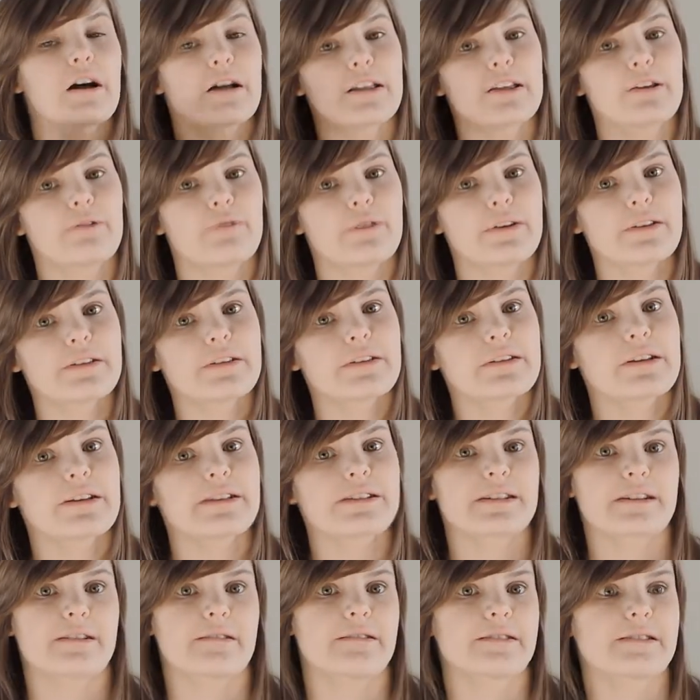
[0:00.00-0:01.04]
Harley Quinn as
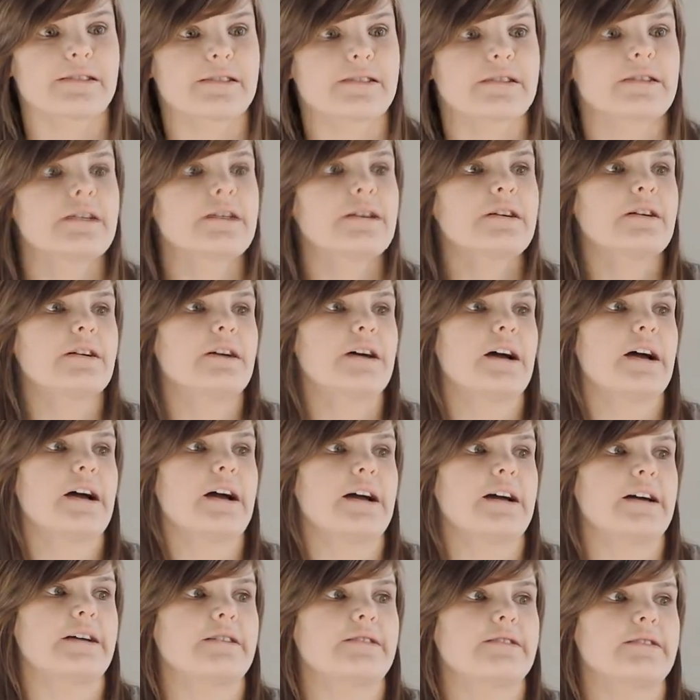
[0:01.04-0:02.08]
a character,
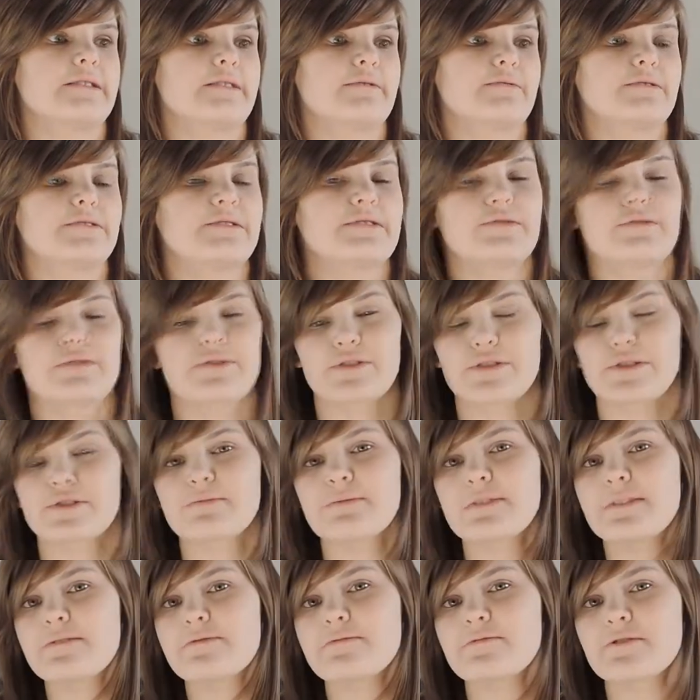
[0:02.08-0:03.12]
and I want to do a
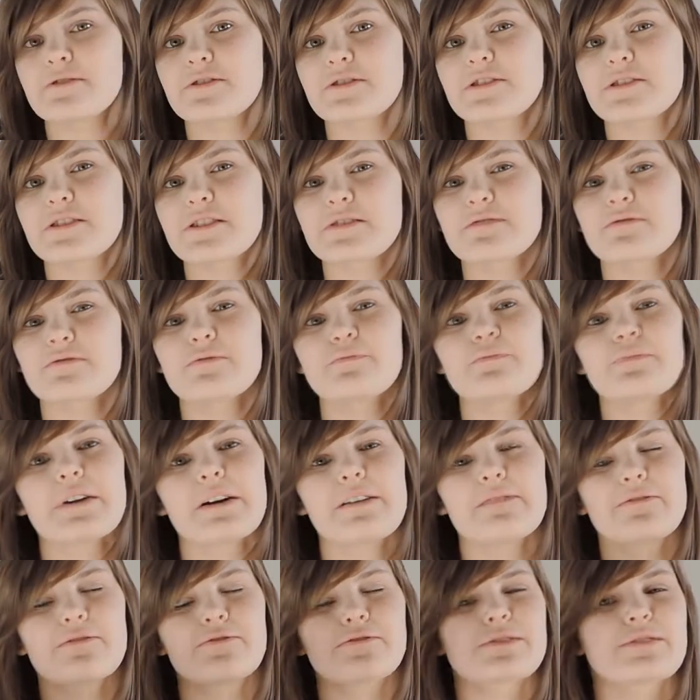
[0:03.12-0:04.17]
cosplay from Suicide Squad, but
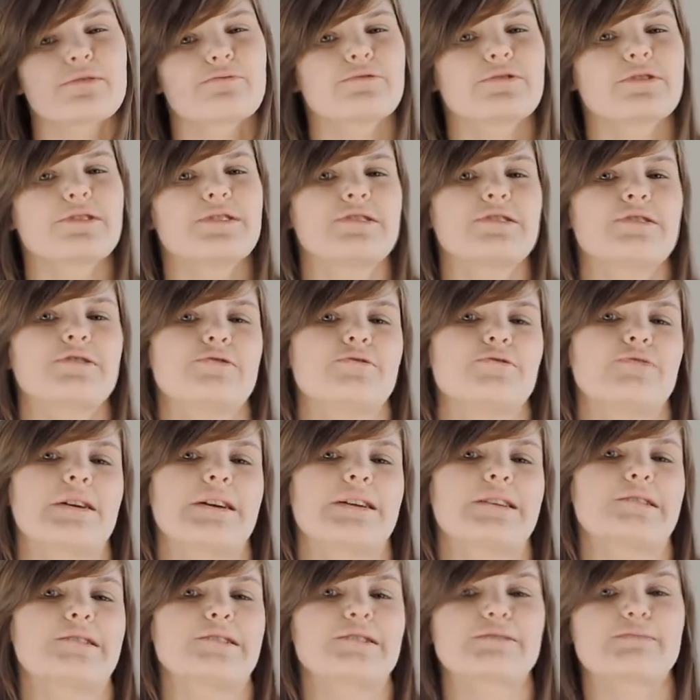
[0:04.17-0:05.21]
I've also wanted to do a
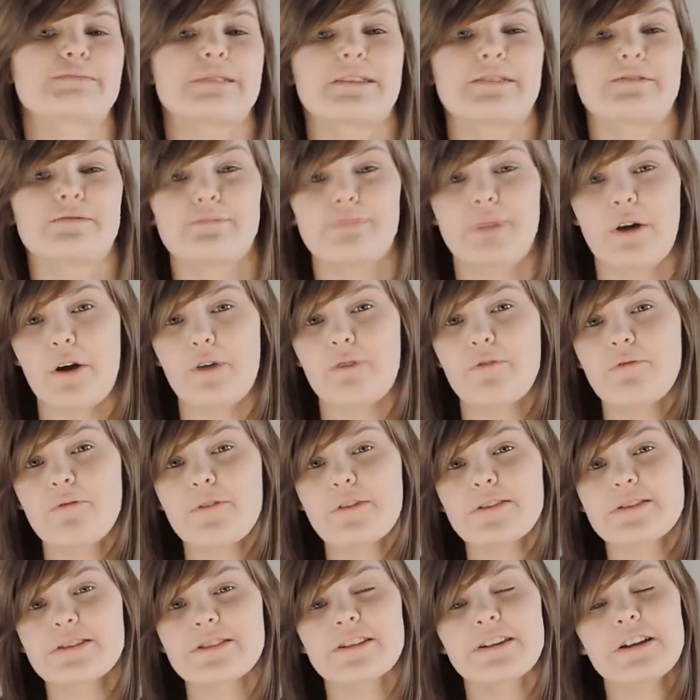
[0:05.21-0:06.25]
cosplay from
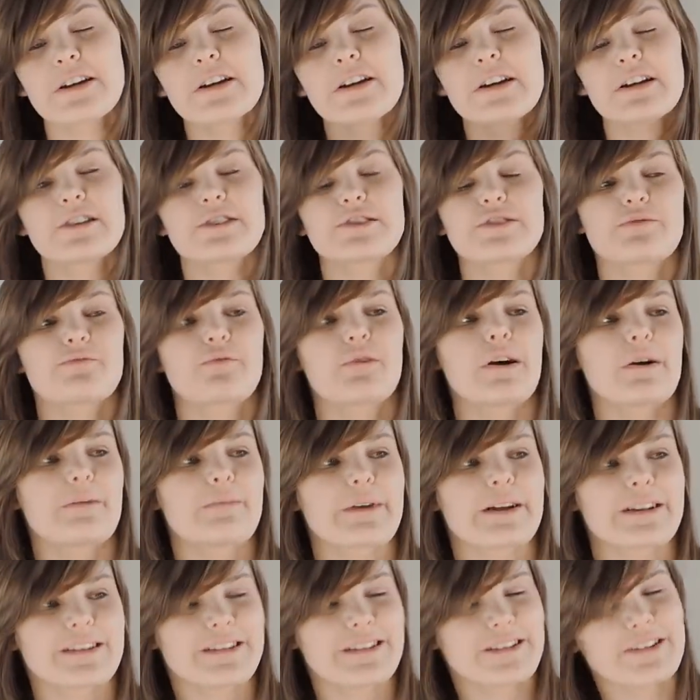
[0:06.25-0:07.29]
Overwatch. So what I'm
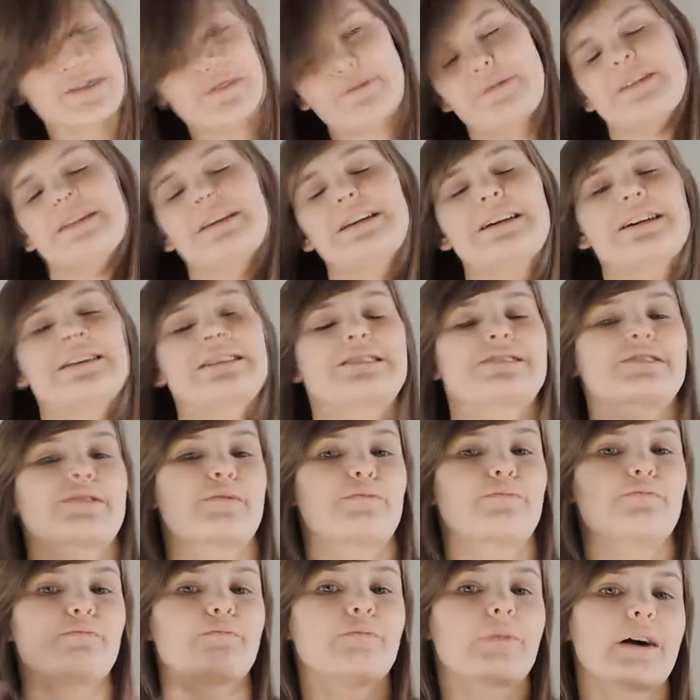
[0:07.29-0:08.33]
actually doing is
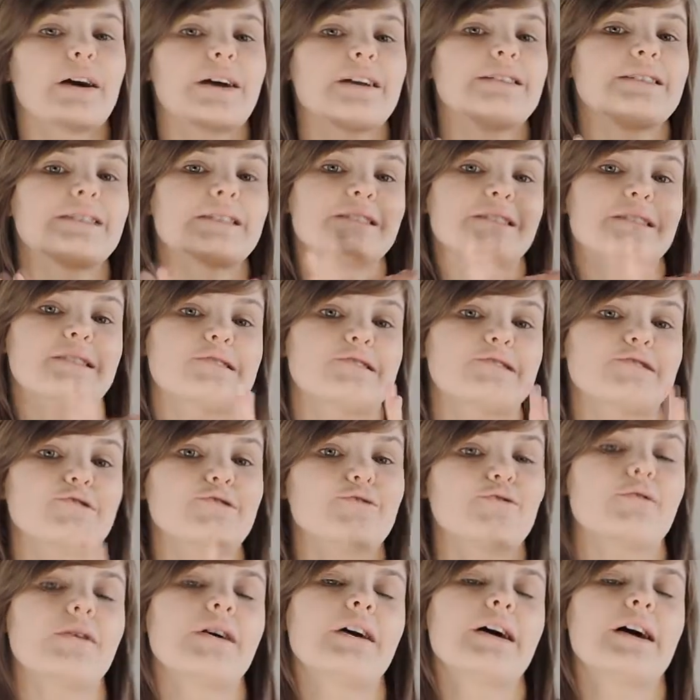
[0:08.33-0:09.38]
combining the
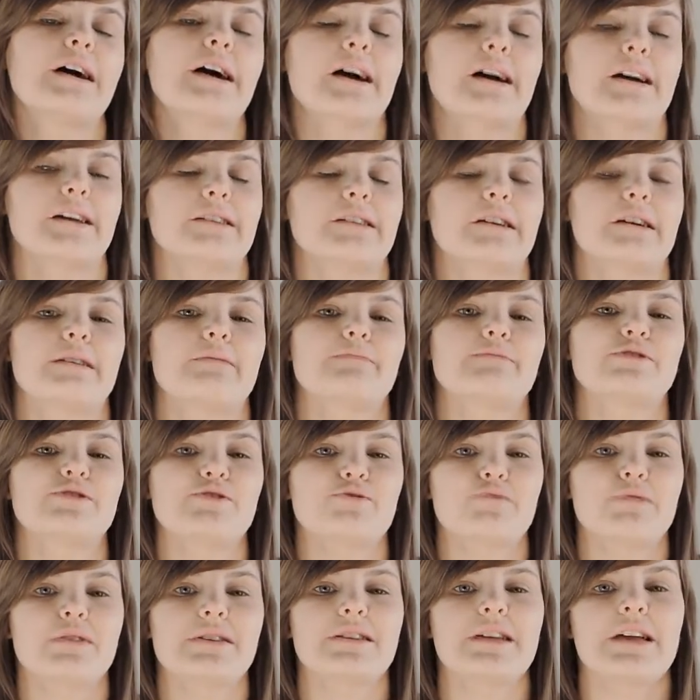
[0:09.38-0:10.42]
two, and I'm
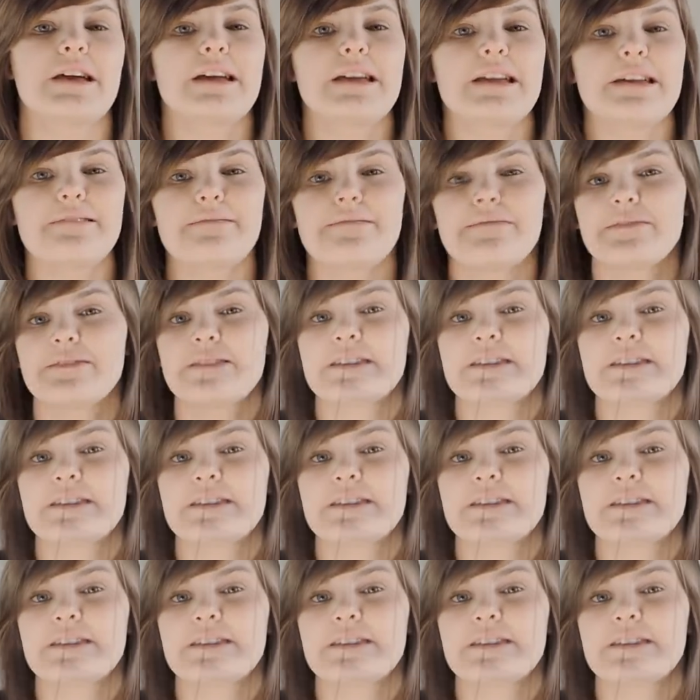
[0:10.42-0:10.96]
doing a